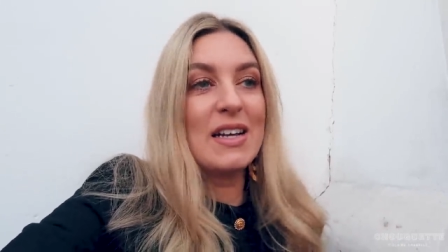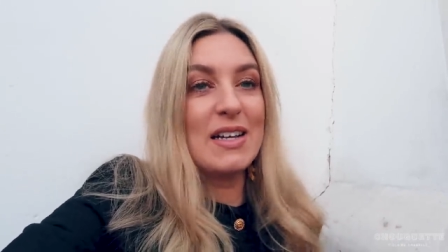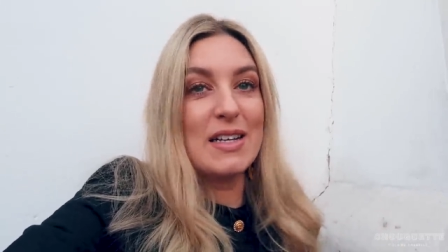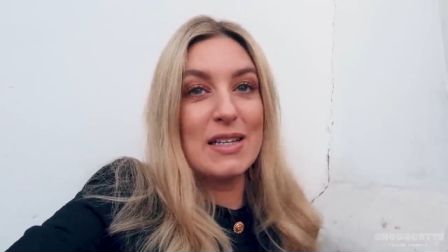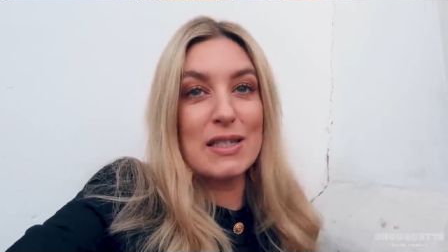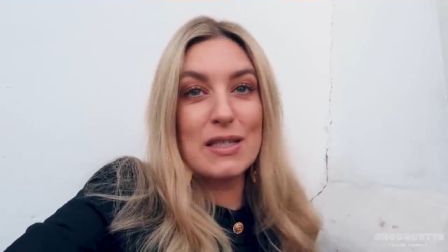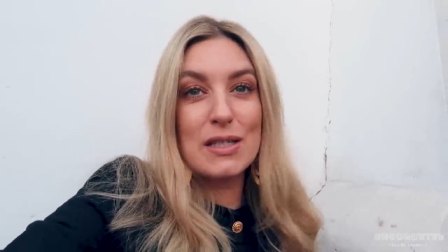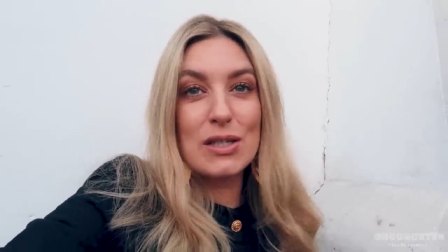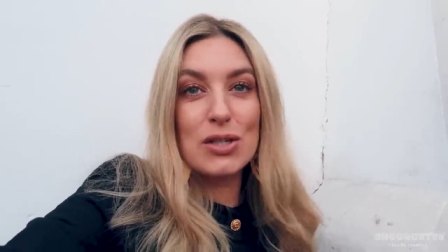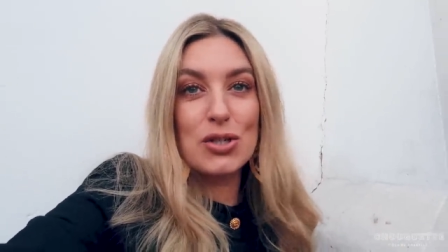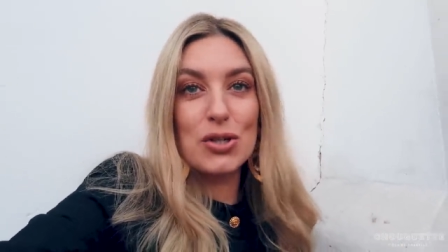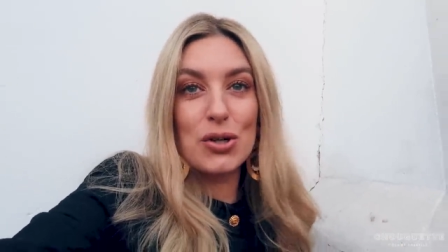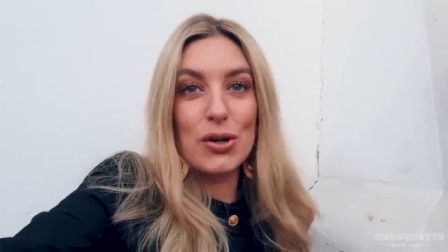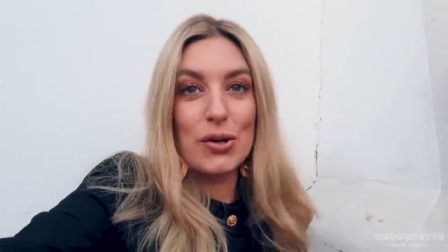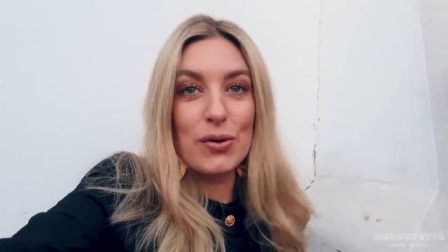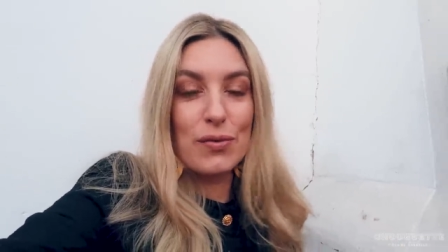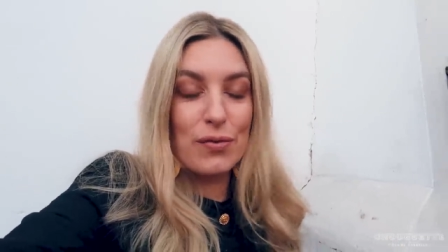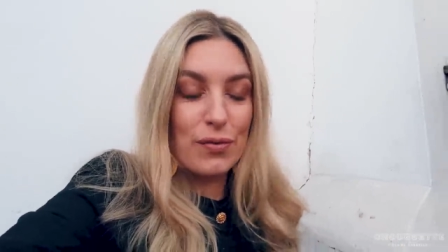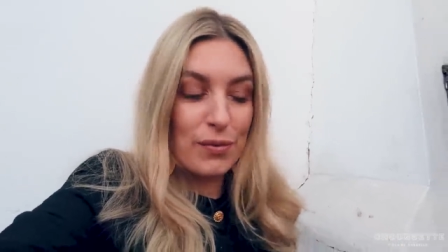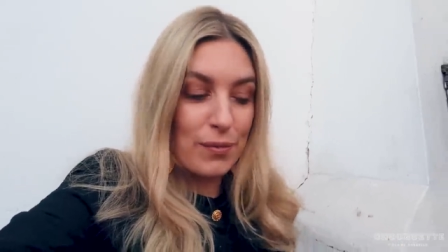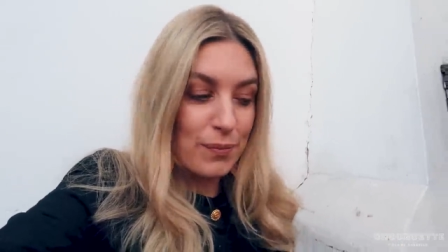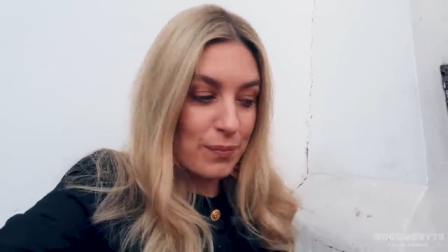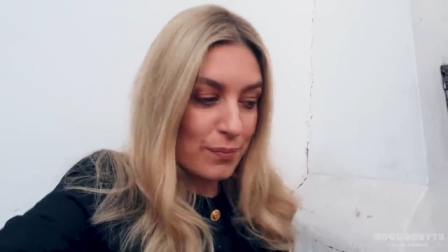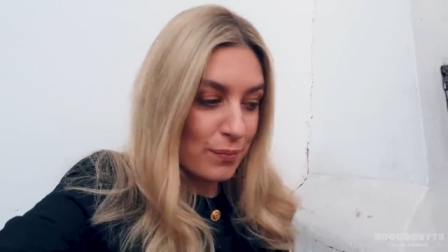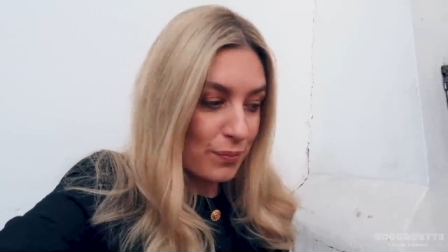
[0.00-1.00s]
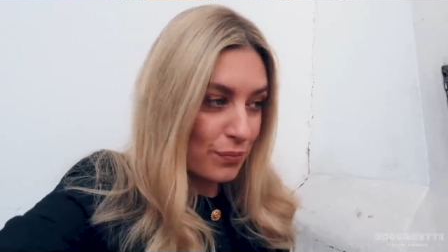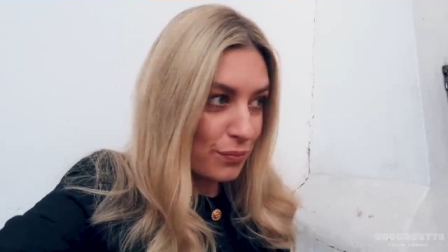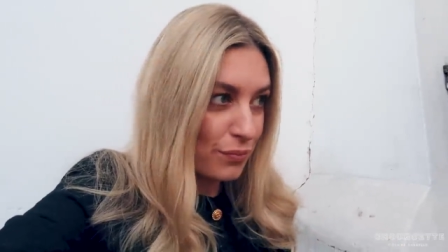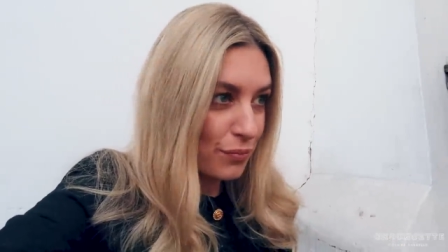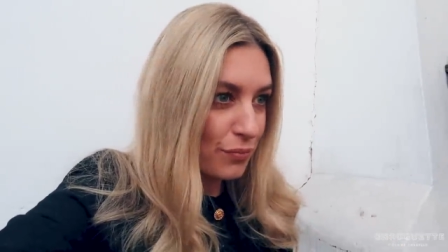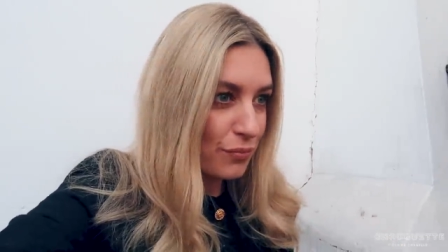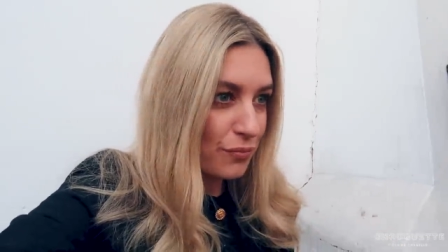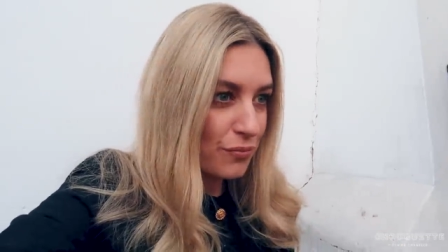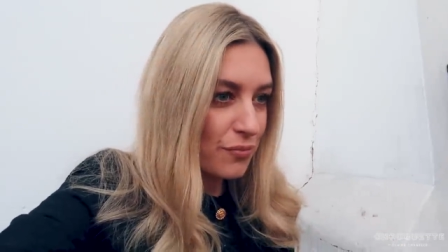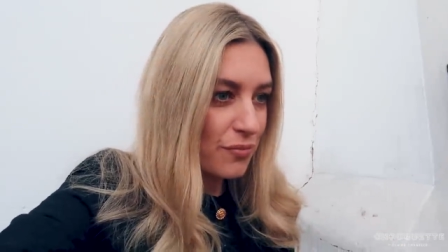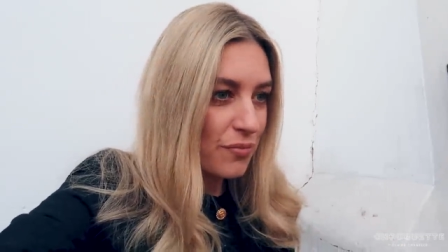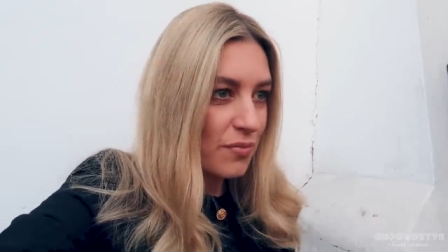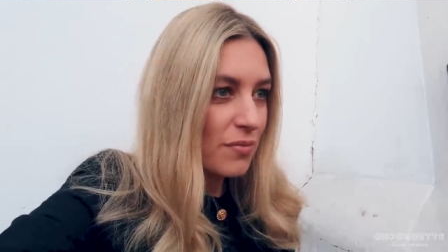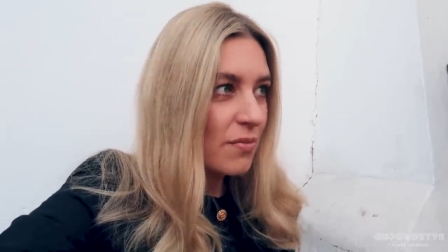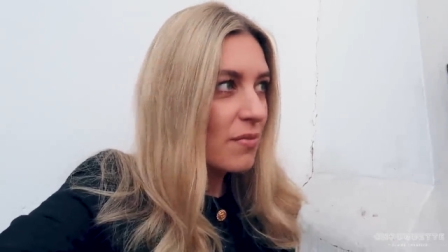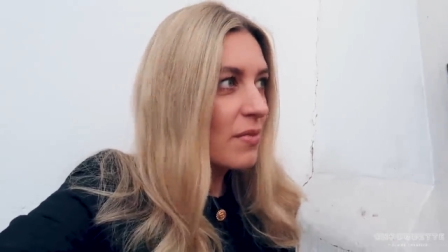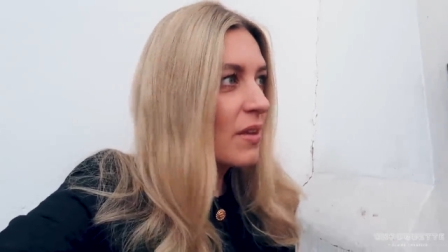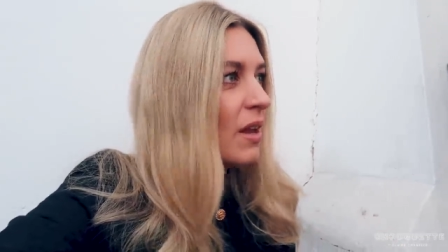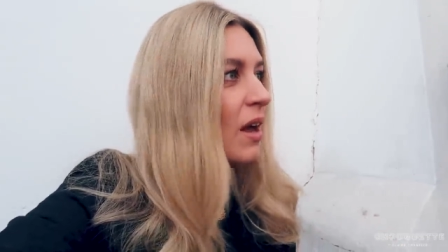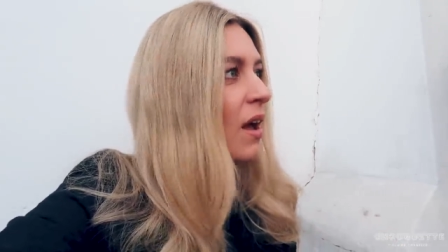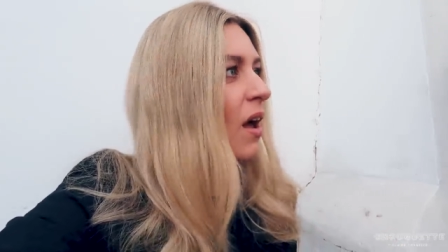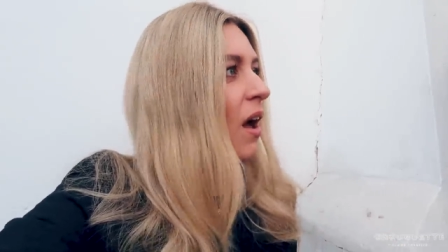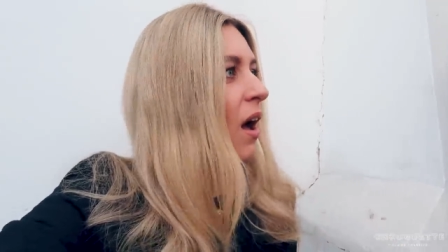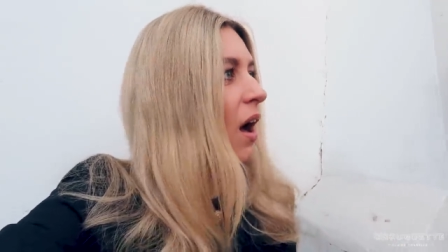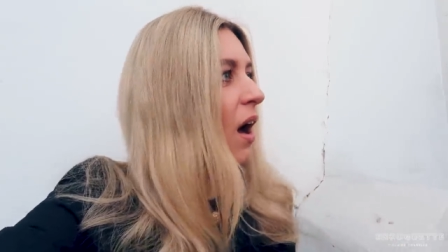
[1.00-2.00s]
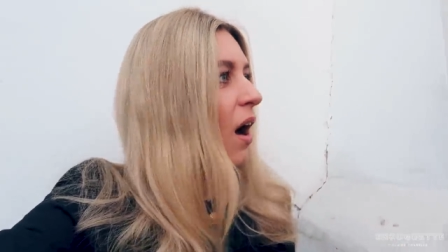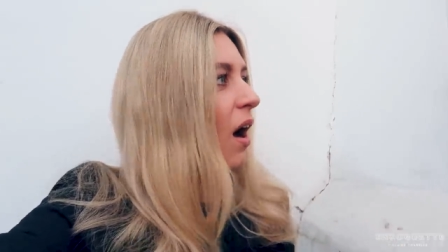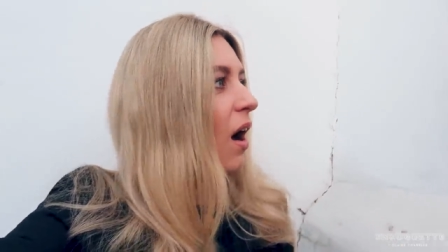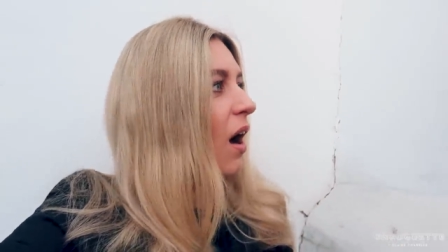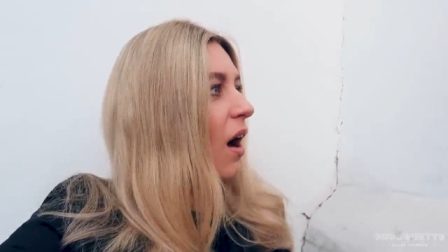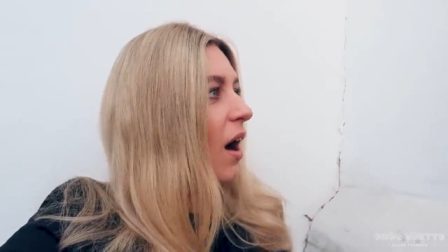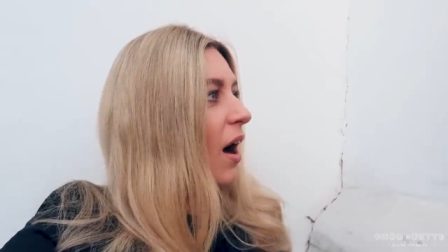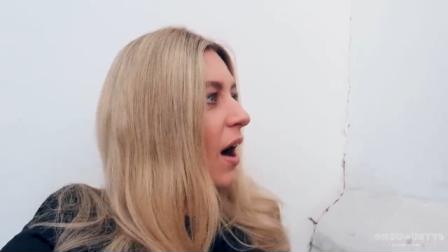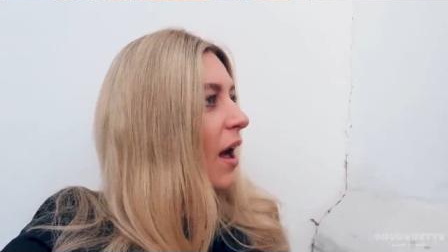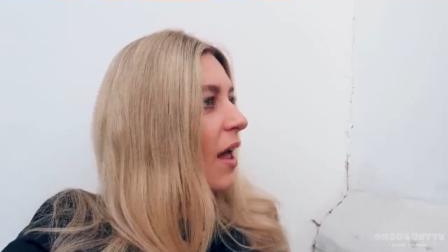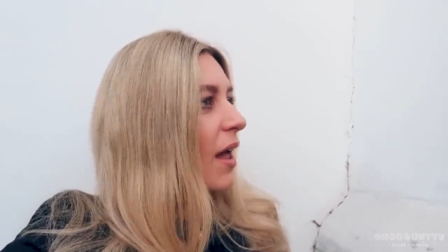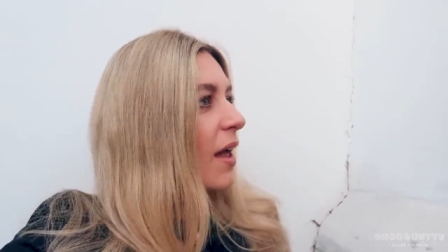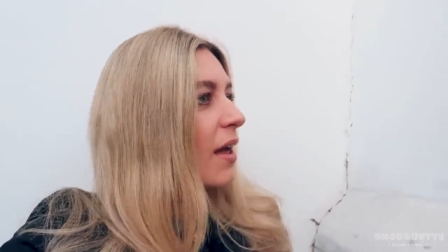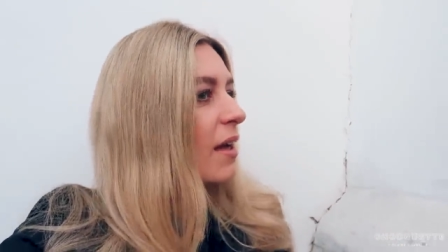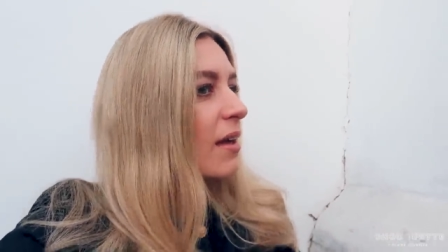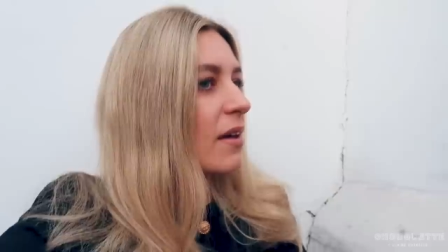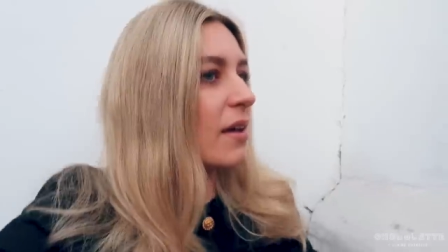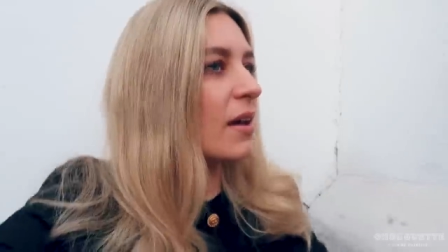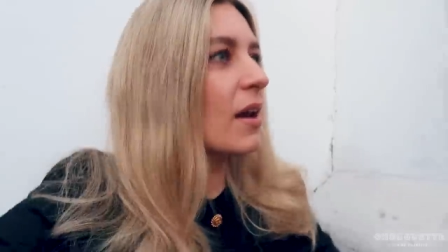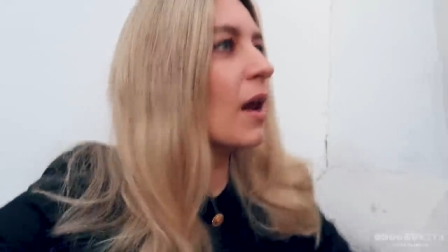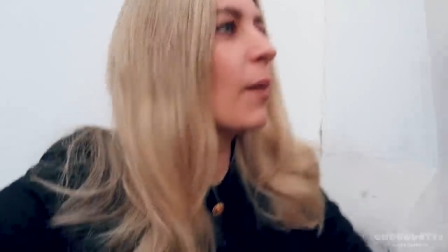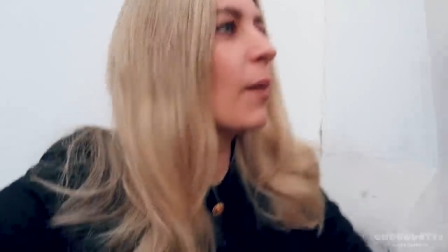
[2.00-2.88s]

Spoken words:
It's the truth. Can I